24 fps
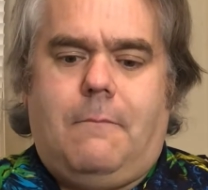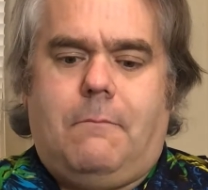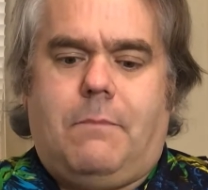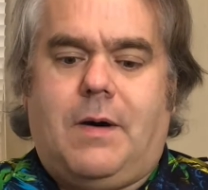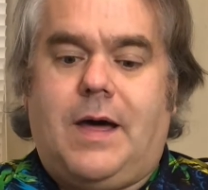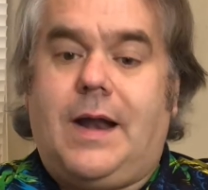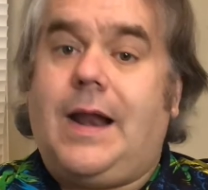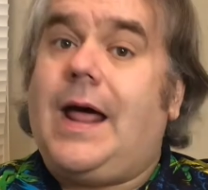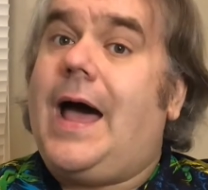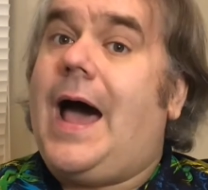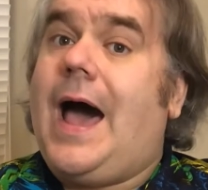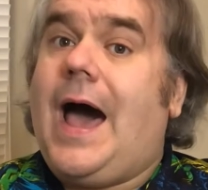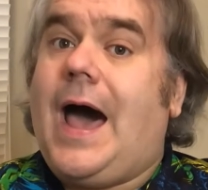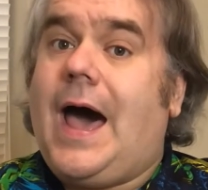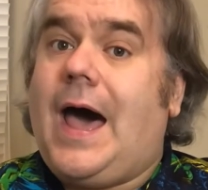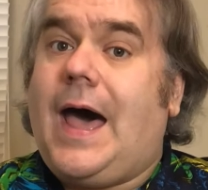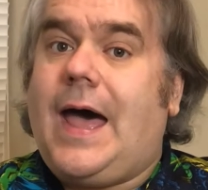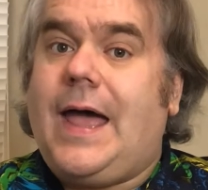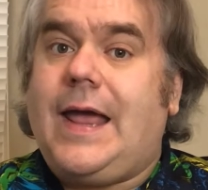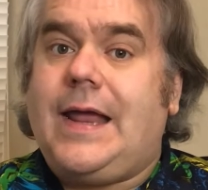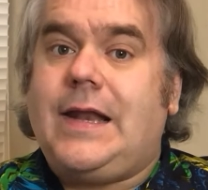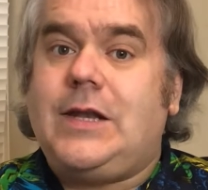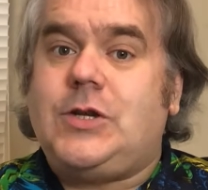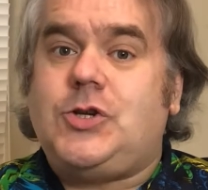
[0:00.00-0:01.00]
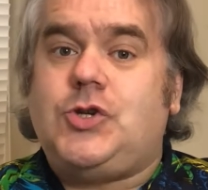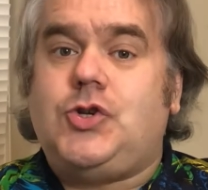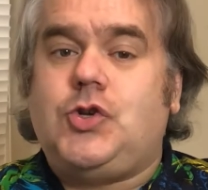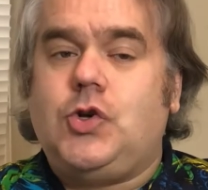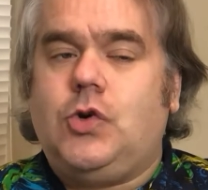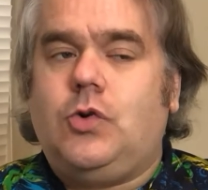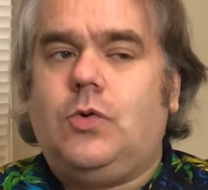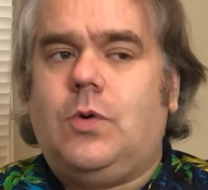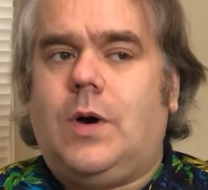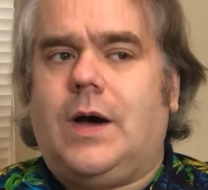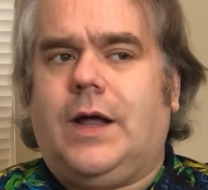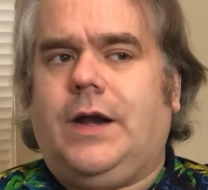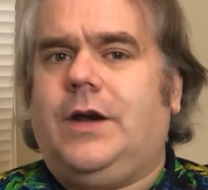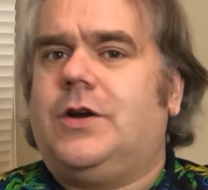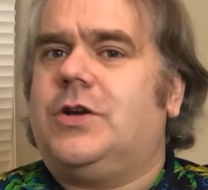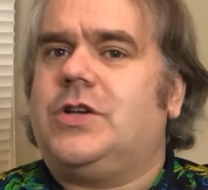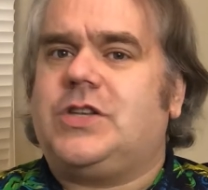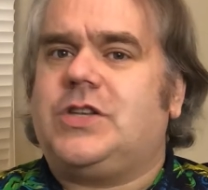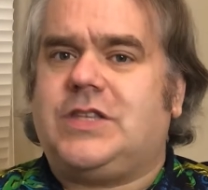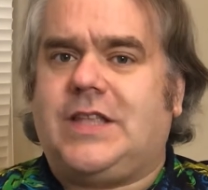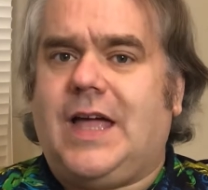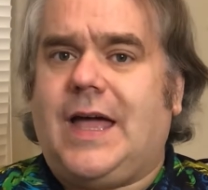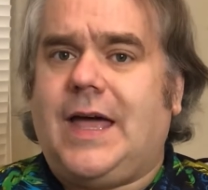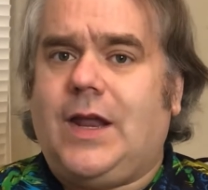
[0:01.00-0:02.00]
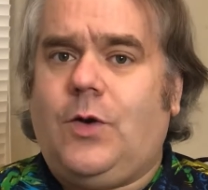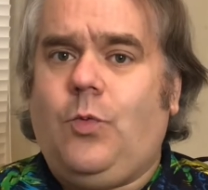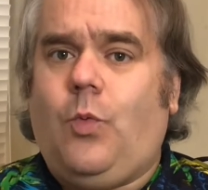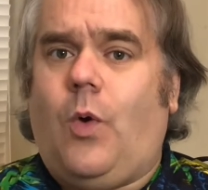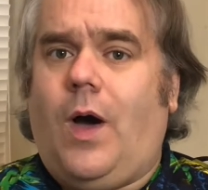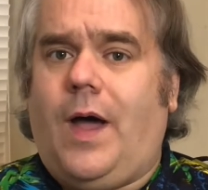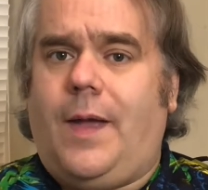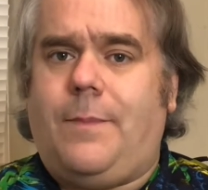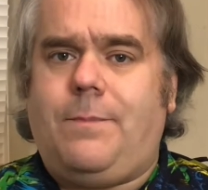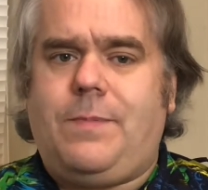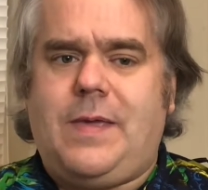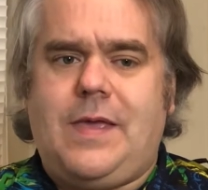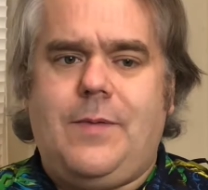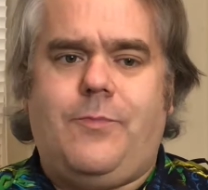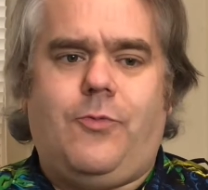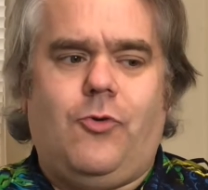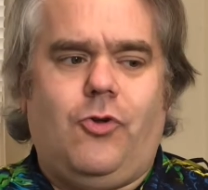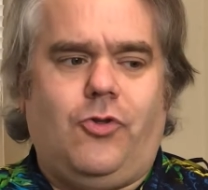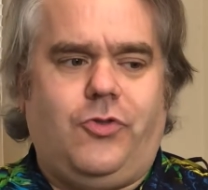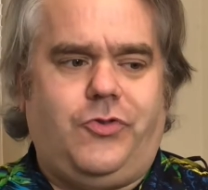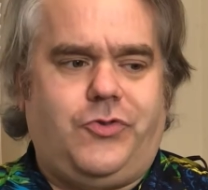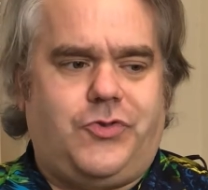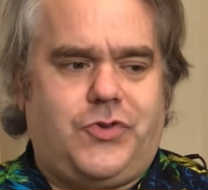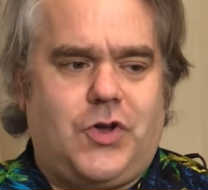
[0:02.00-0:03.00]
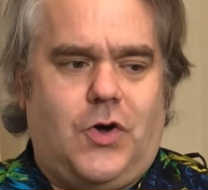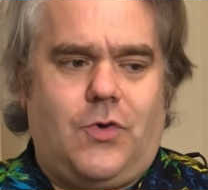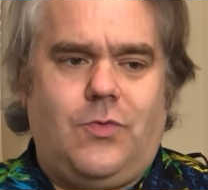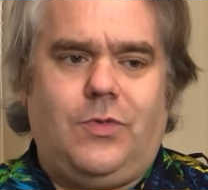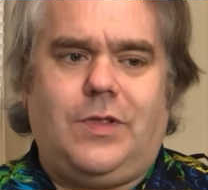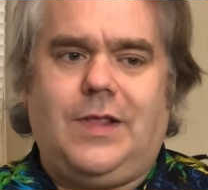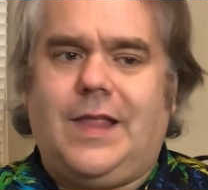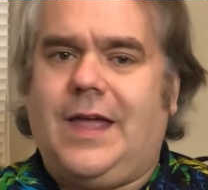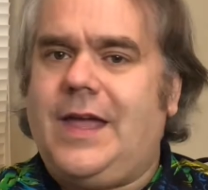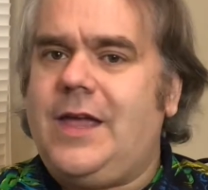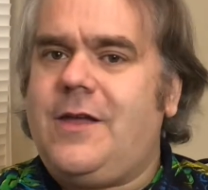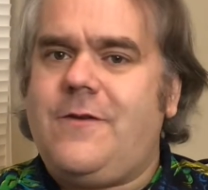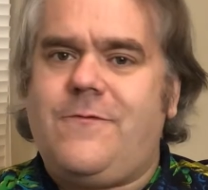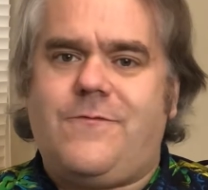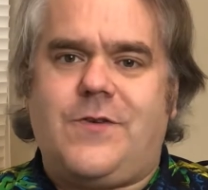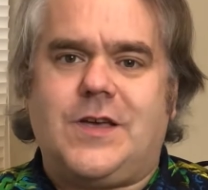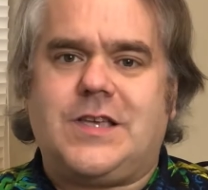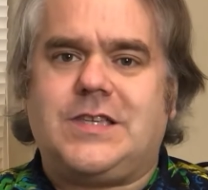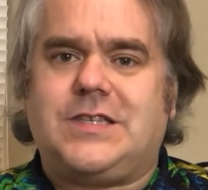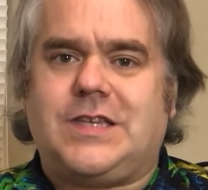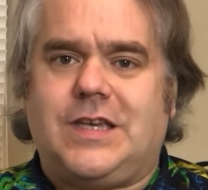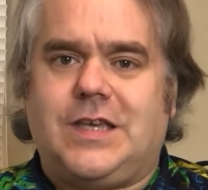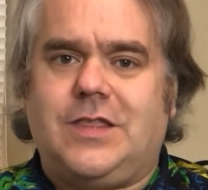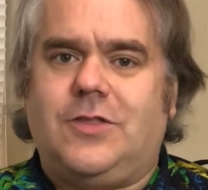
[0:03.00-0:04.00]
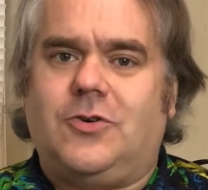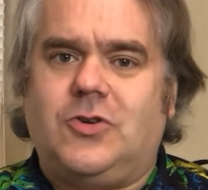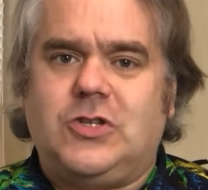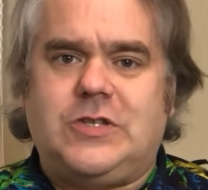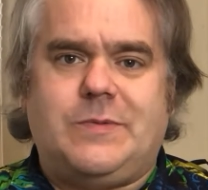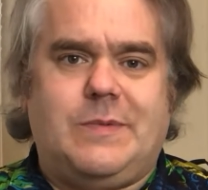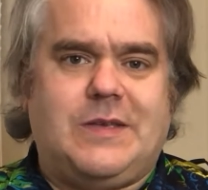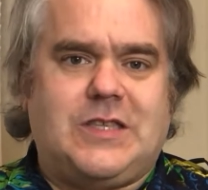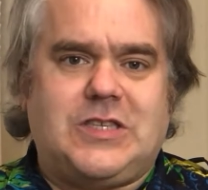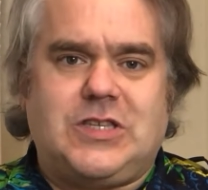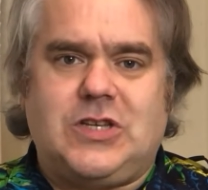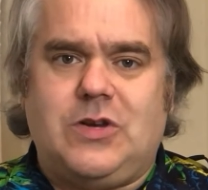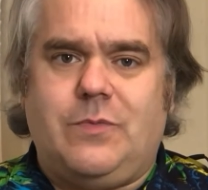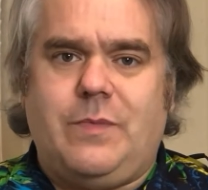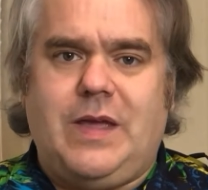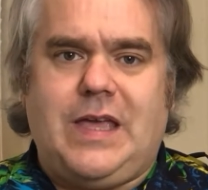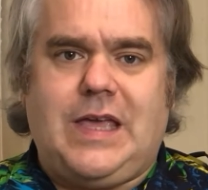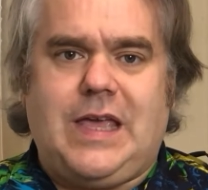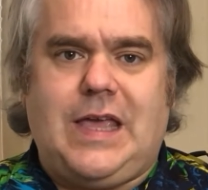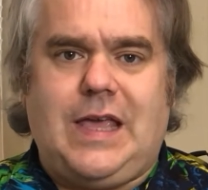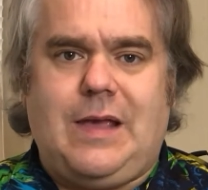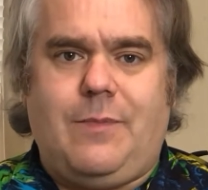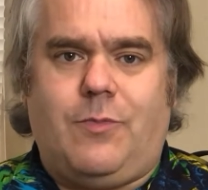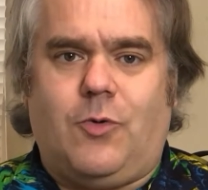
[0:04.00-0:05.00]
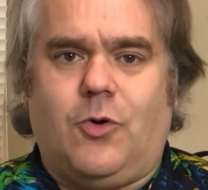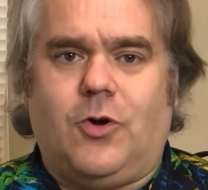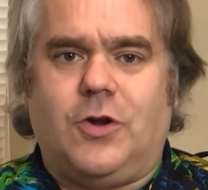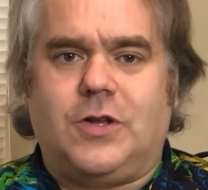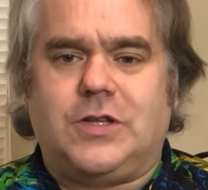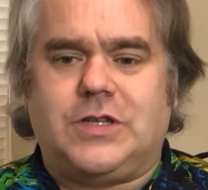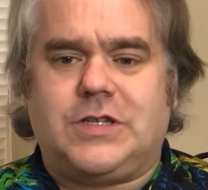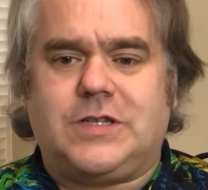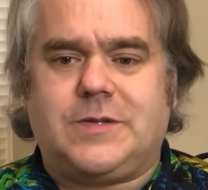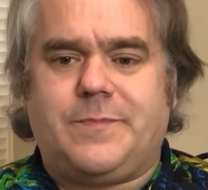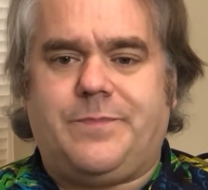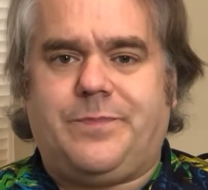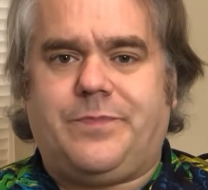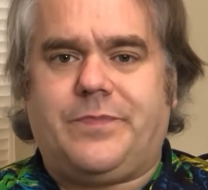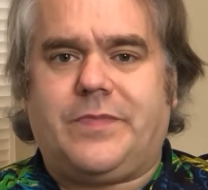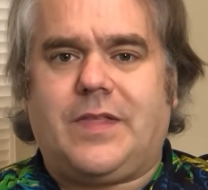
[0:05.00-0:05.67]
But I do understand why people don't like fixing those Mitsumi keyboards.